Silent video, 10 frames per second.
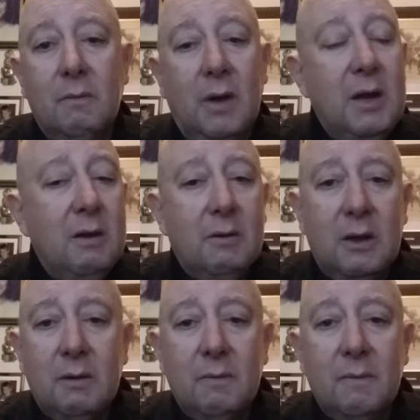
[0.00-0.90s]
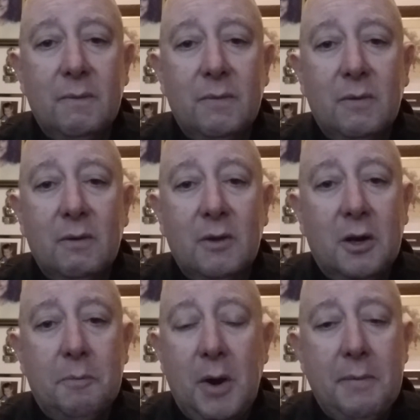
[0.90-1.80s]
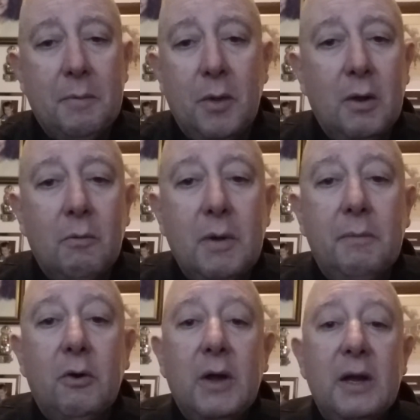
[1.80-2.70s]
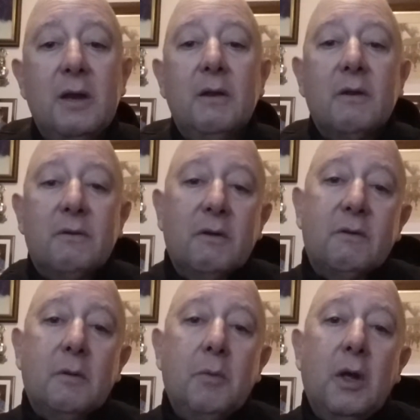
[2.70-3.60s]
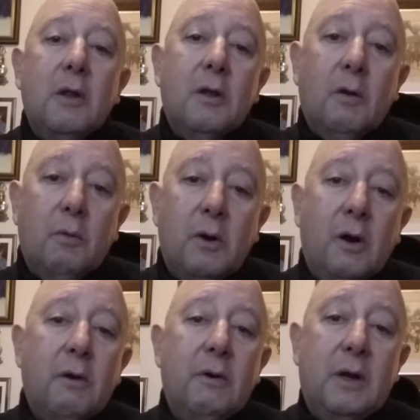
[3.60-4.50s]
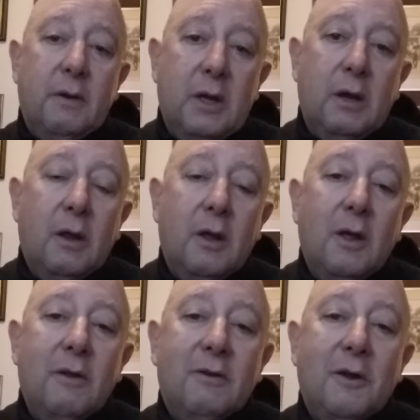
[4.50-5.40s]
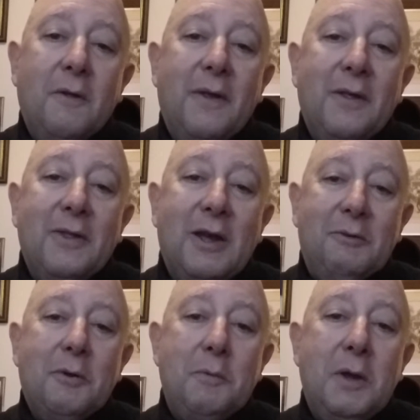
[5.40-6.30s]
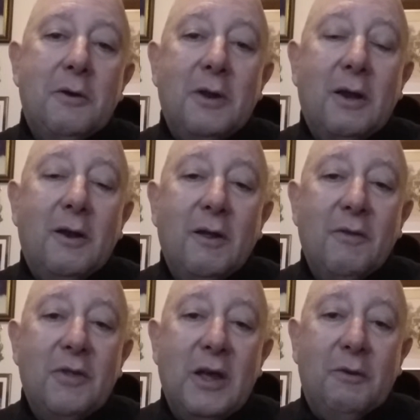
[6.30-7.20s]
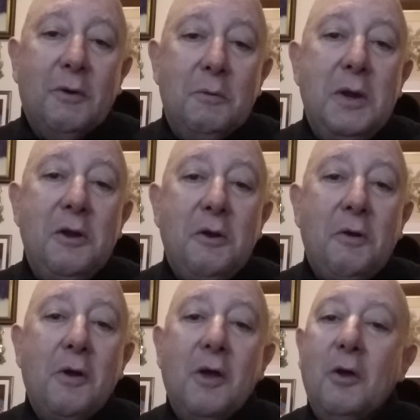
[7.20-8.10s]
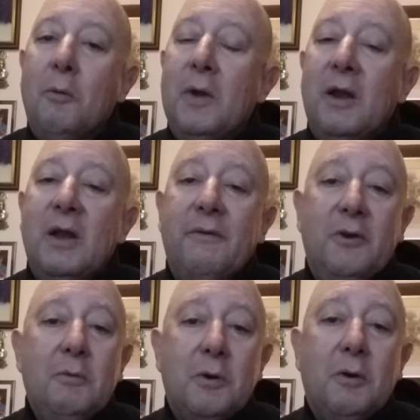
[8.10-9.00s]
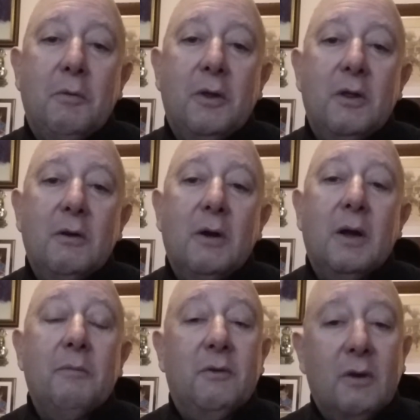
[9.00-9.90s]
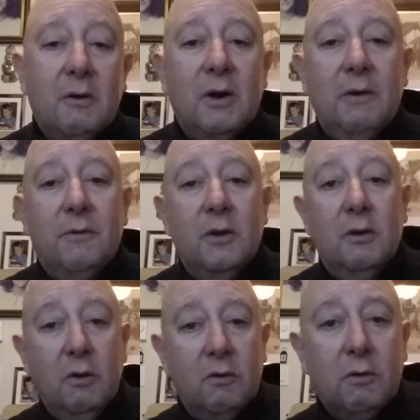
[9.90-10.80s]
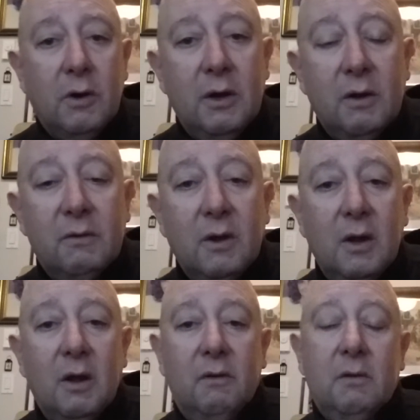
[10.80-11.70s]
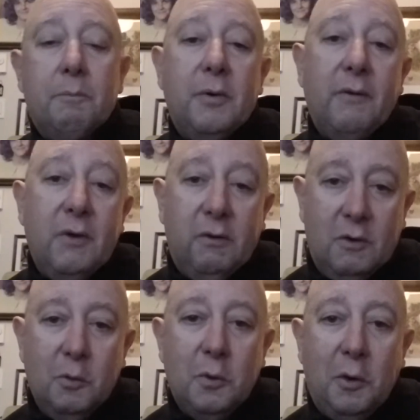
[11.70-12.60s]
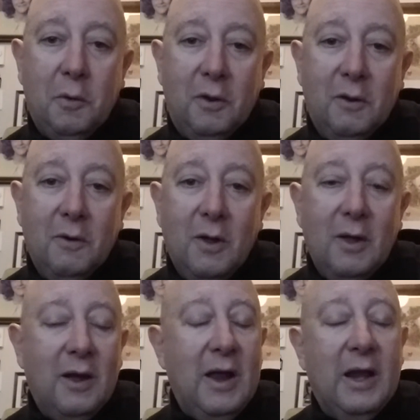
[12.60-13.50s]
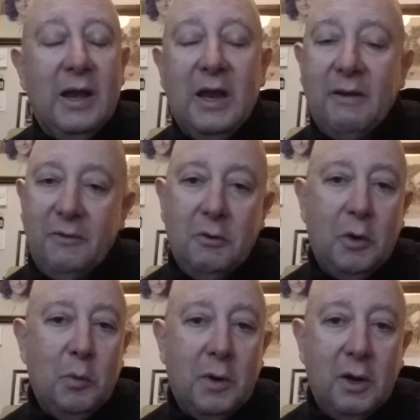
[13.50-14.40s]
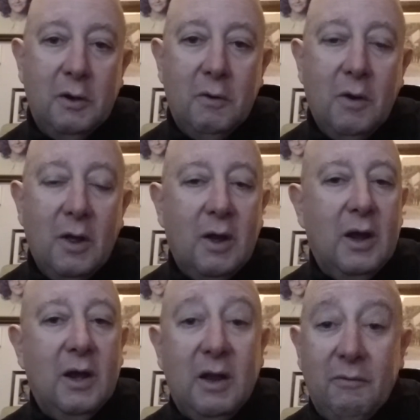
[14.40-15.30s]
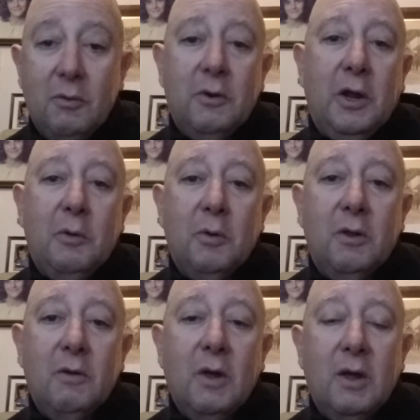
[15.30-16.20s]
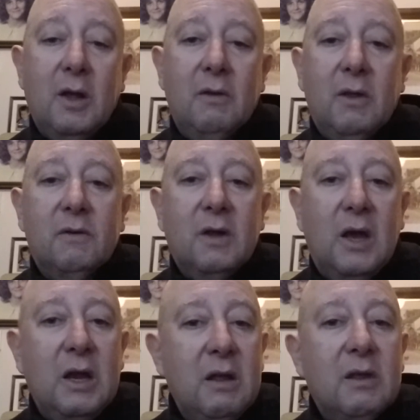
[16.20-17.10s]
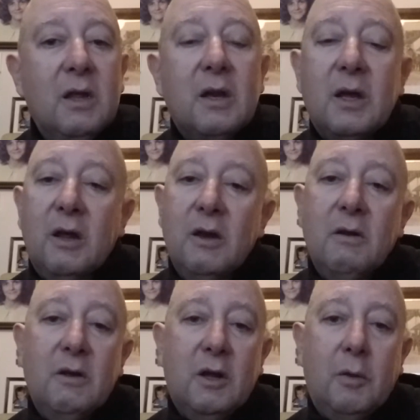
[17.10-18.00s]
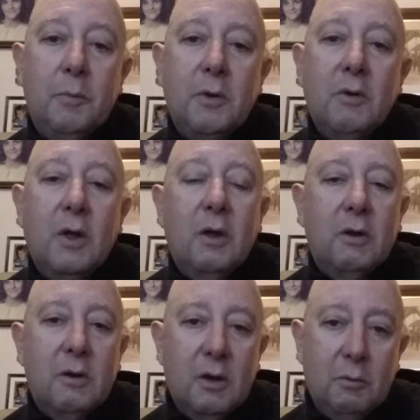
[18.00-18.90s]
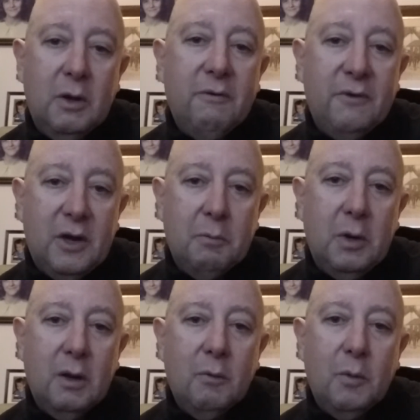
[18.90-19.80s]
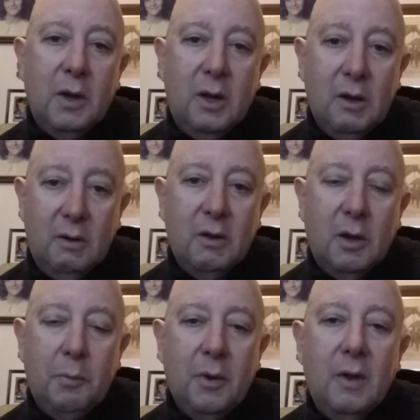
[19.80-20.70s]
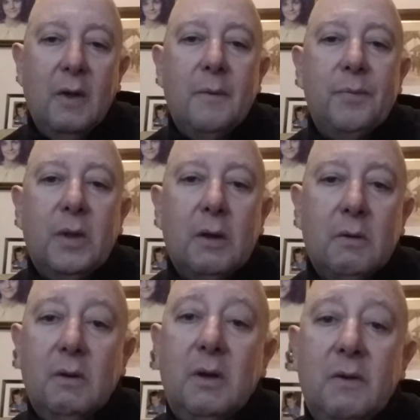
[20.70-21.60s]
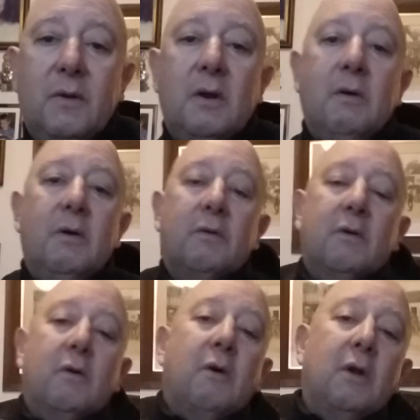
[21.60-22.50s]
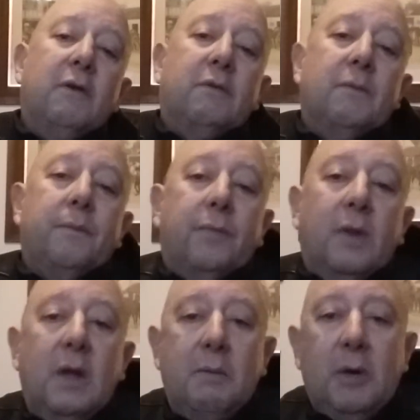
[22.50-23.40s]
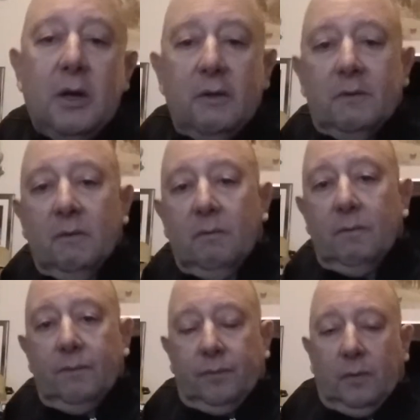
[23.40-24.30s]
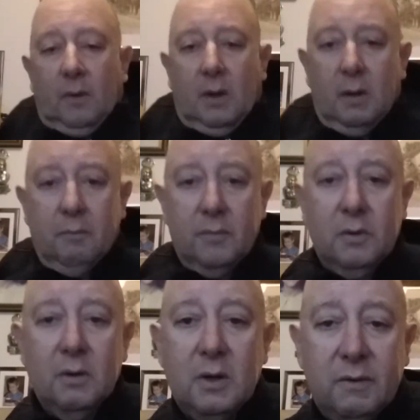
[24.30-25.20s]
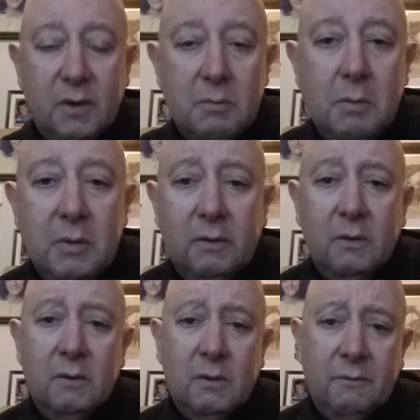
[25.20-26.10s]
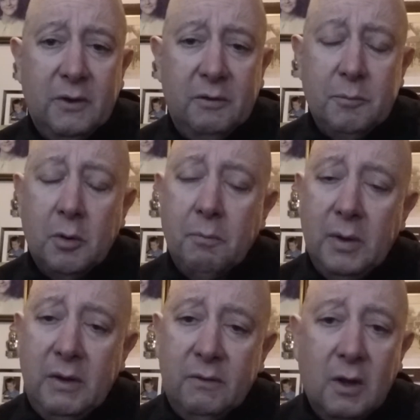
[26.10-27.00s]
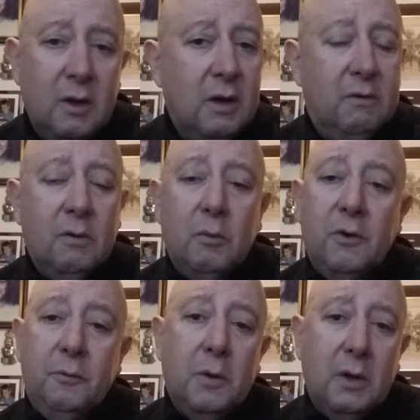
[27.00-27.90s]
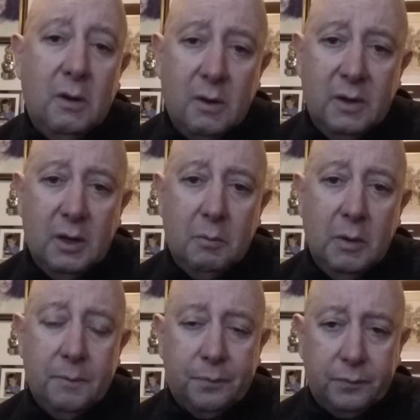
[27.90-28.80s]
I know that. Not a problem. We've created this system that'll work around that. So that's what we're good at. That's what we do. We love to work with you. I'm so grateful that you joined us. It's a privilege to work with you. I love doing what I do. I love working with you. And if there's anything that I can do to help you, you know where to find me. We're here to help. And all you have to do is call us, email us. Do not send me messages on Facebook, please. It's the worst way to contact me.